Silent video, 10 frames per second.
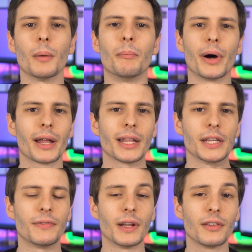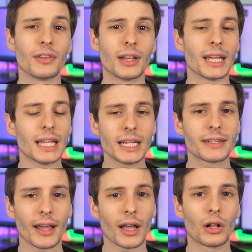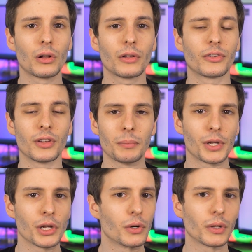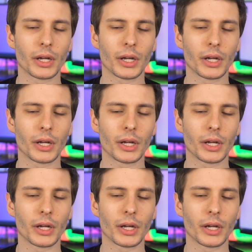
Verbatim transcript: But if it is an Intel CPU,